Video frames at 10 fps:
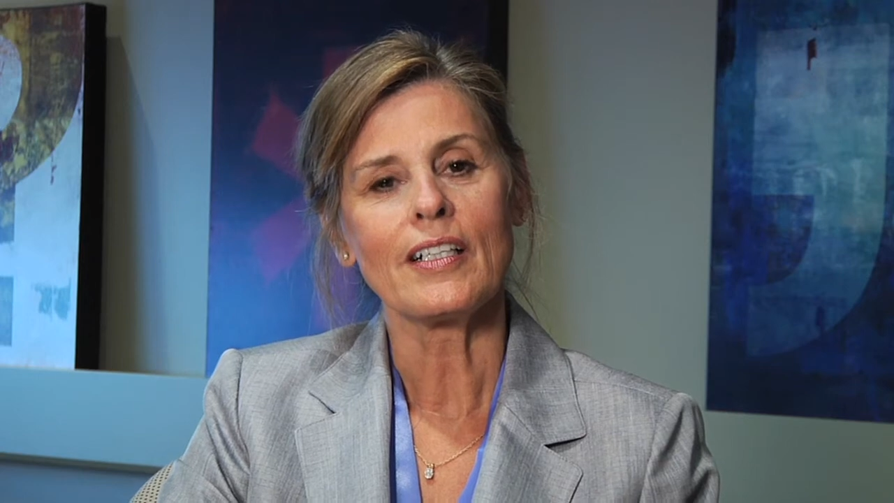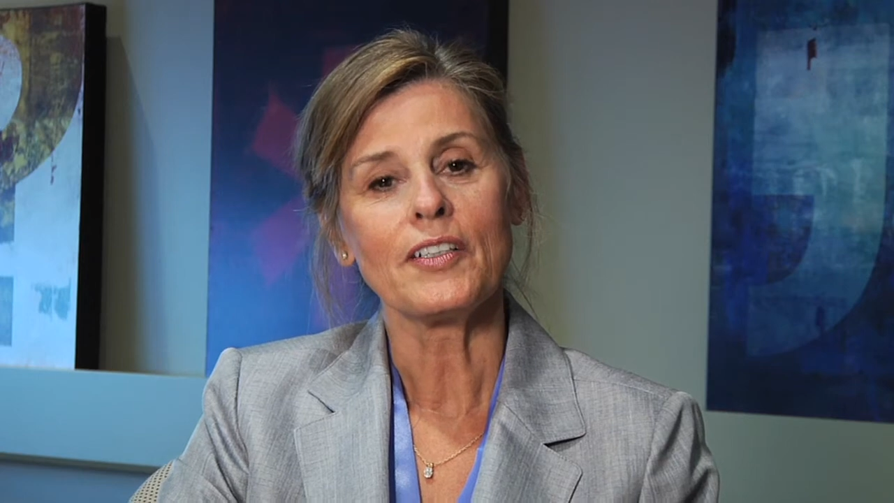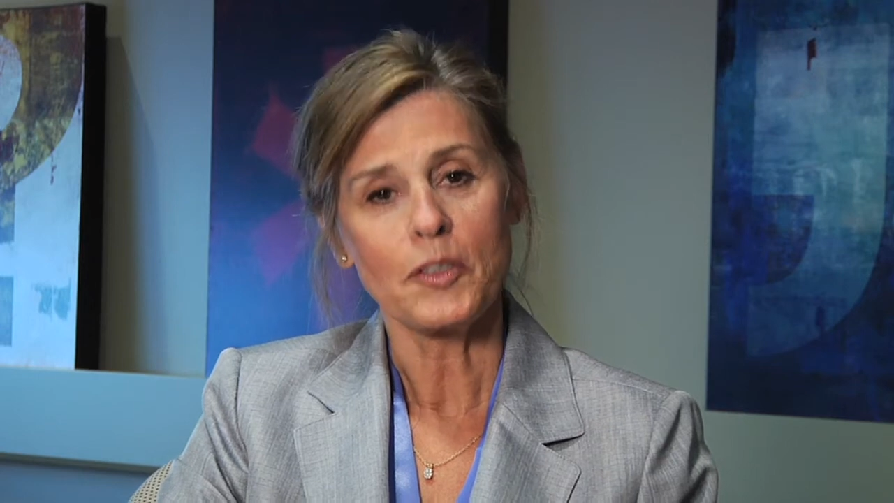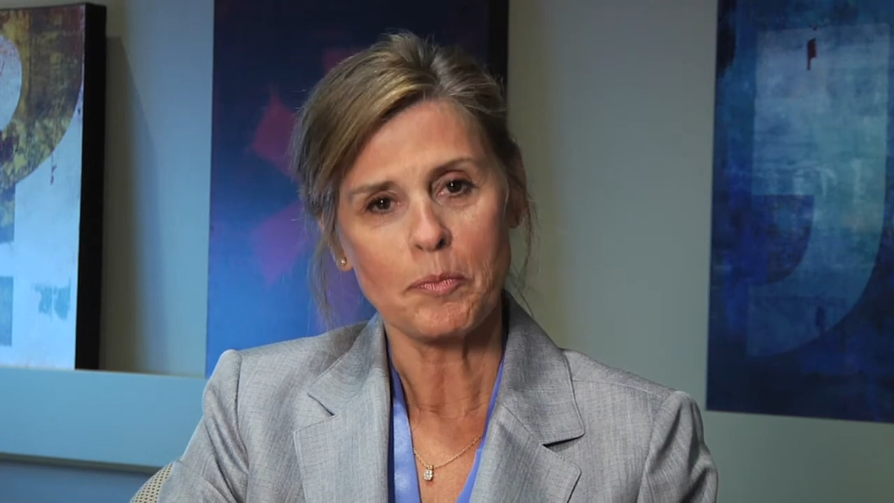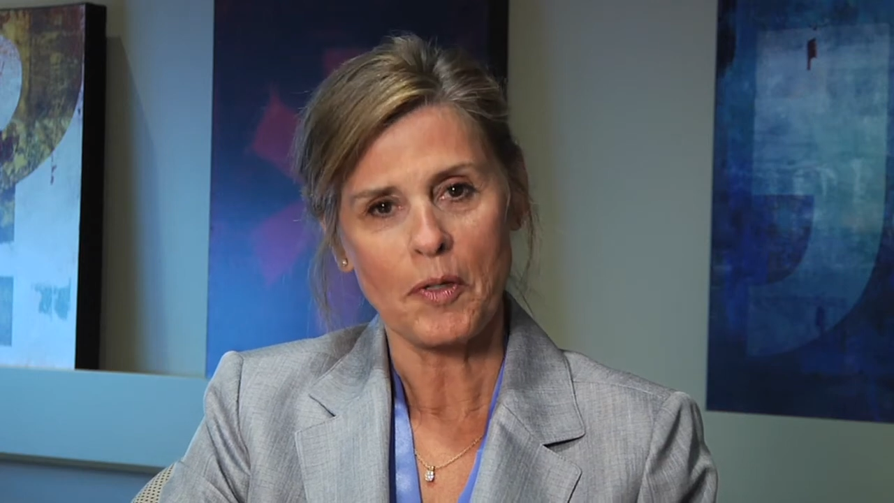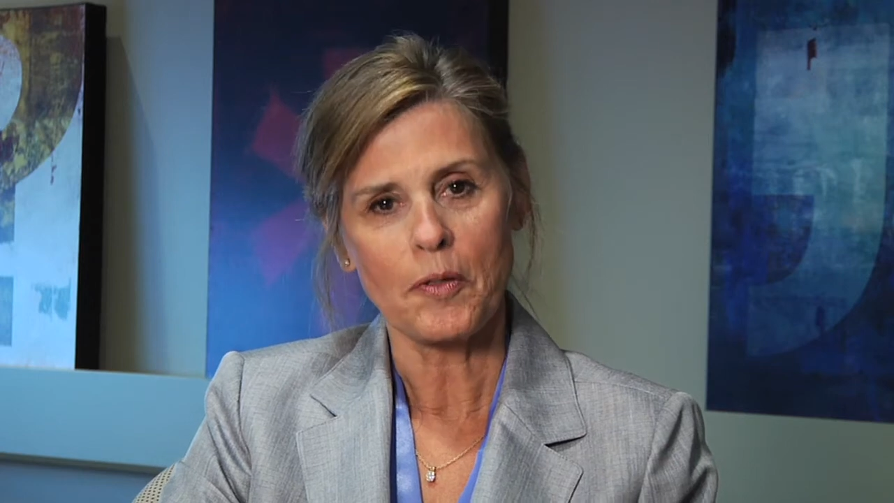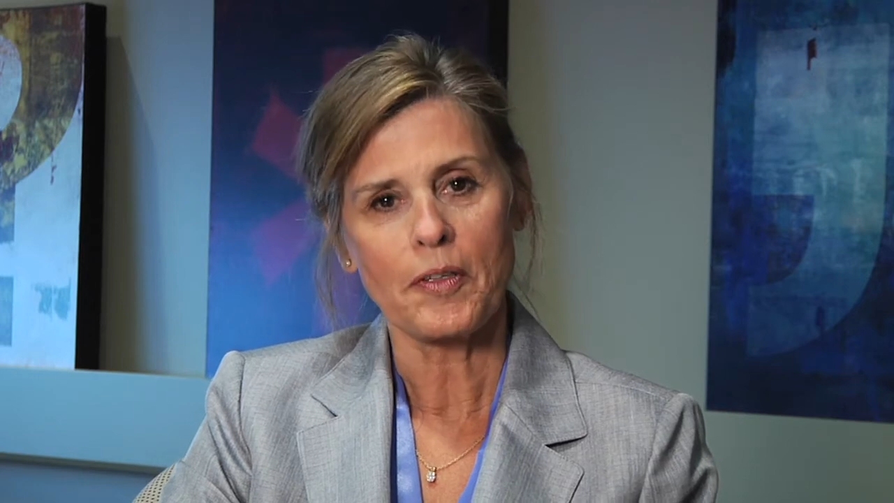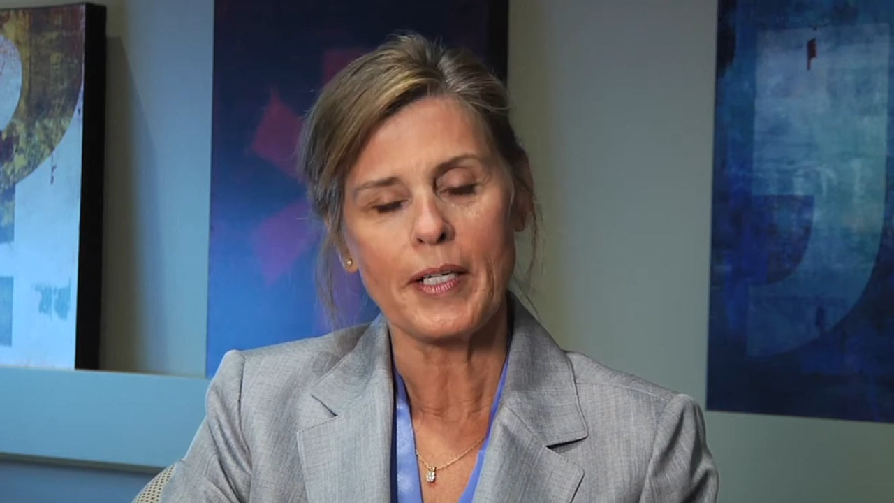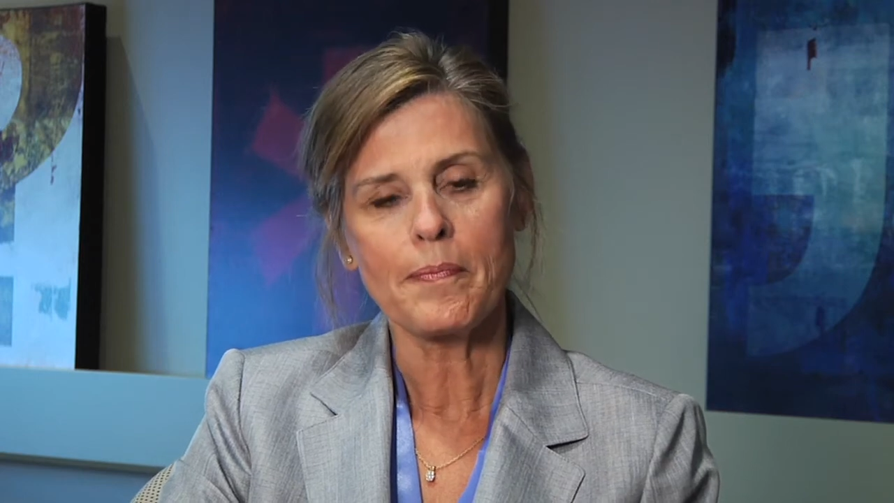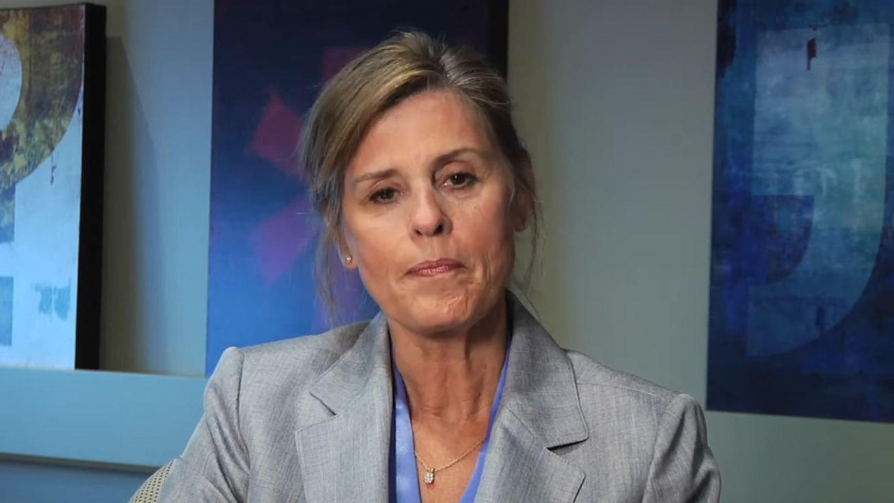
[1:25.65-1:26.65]
a new
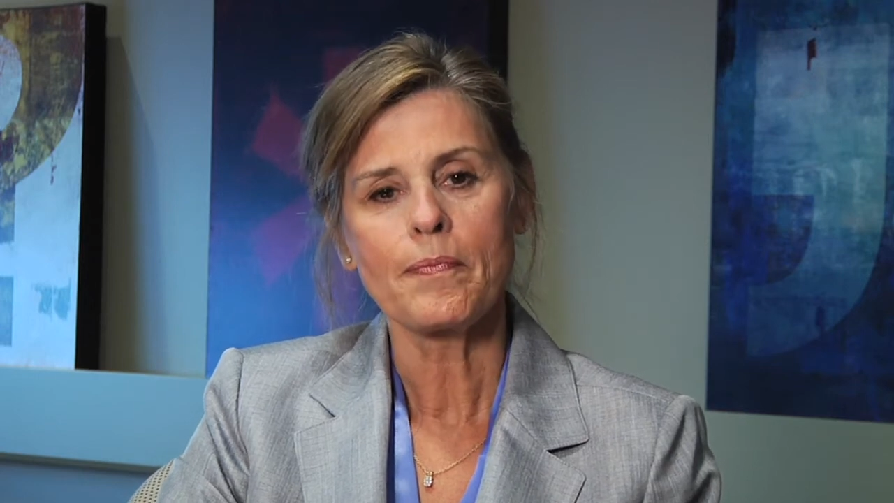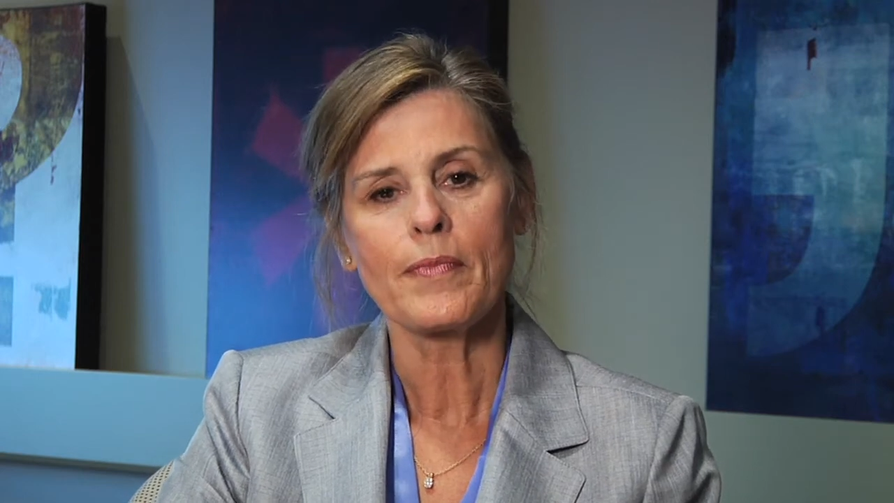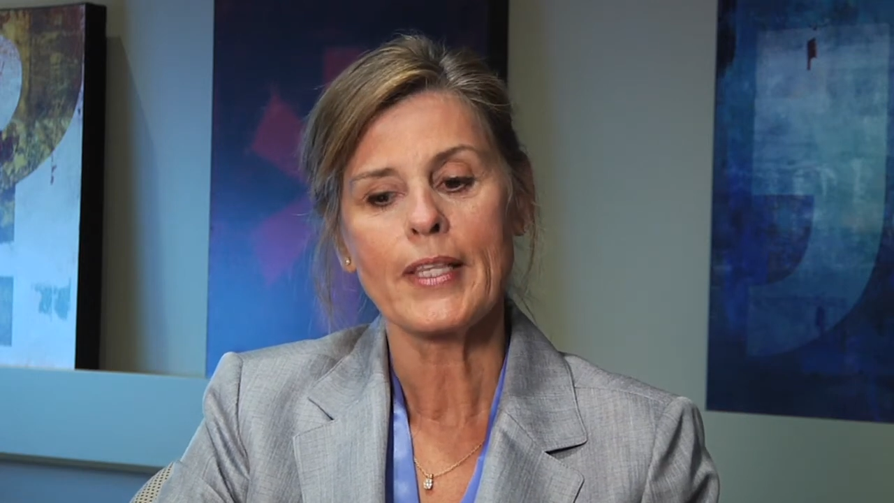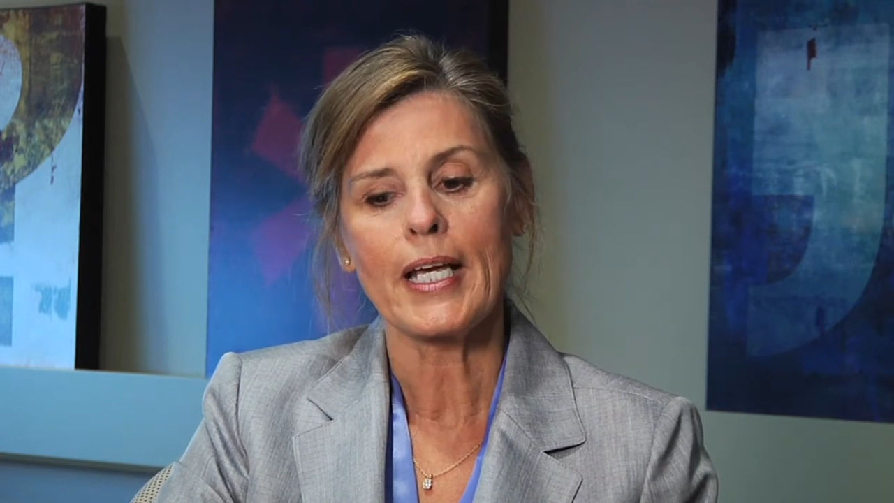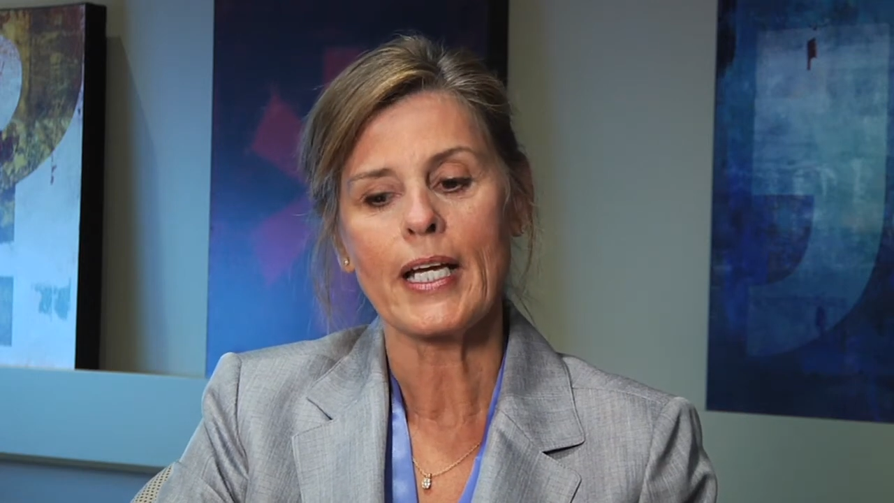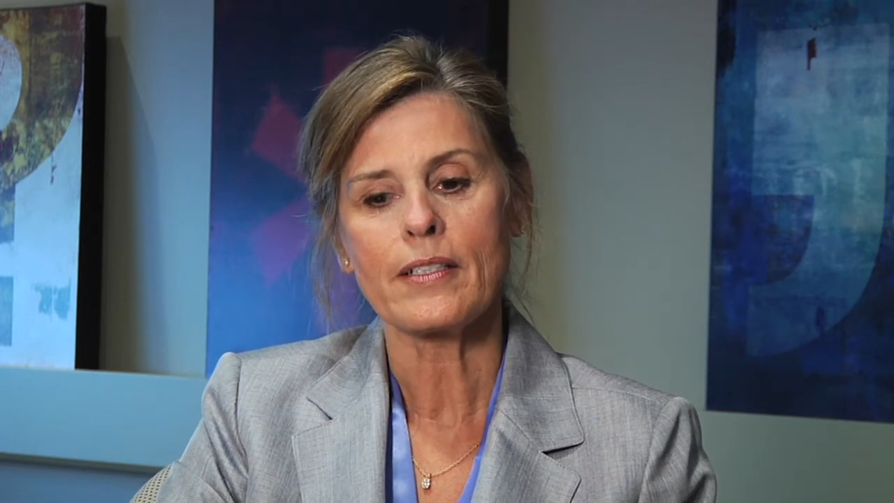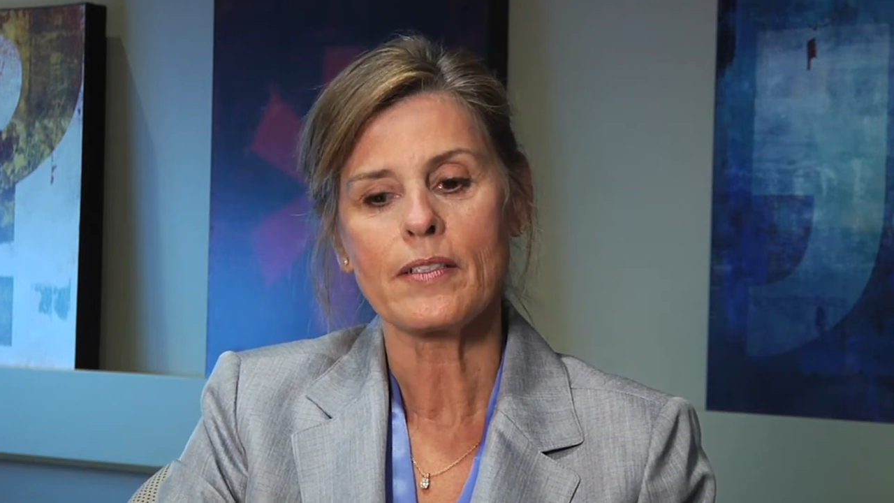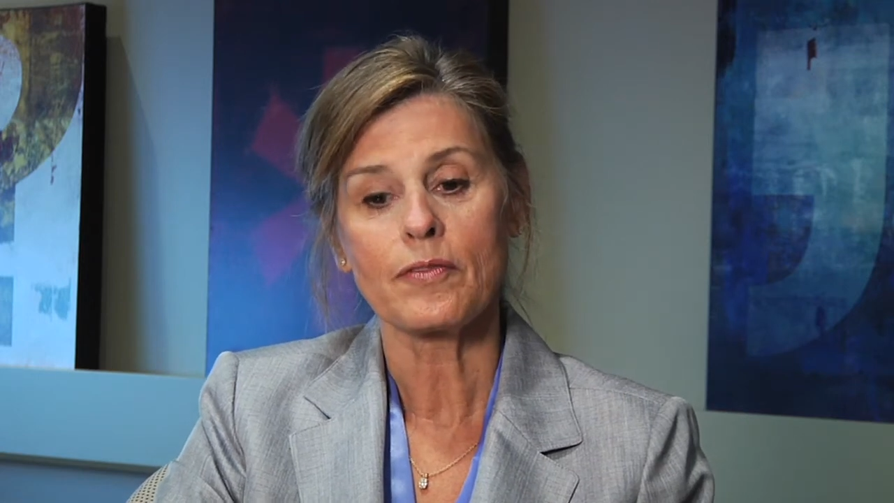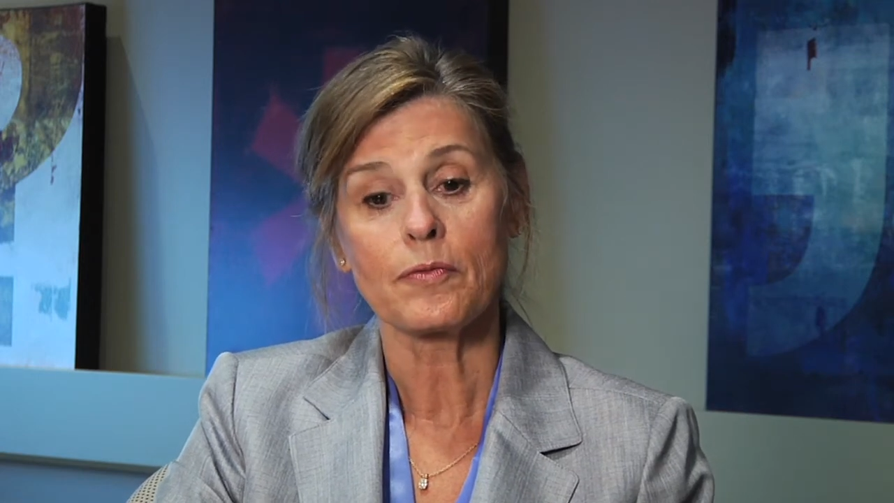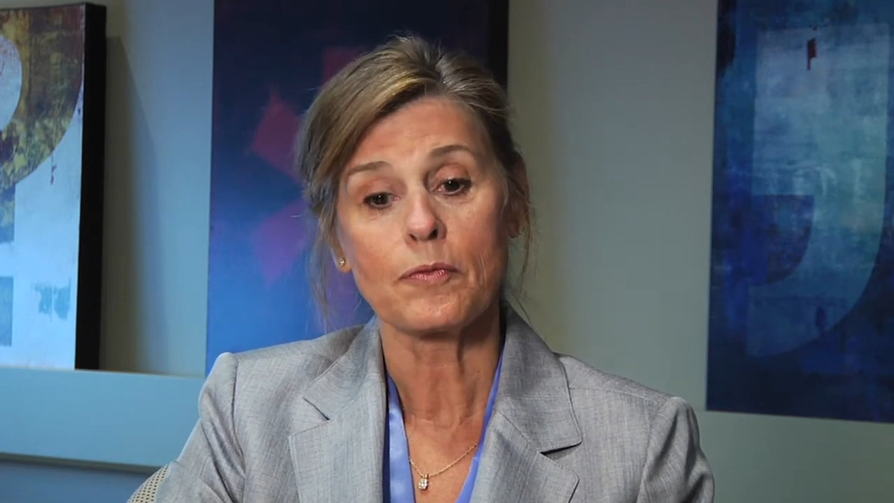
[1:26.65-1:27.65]
program that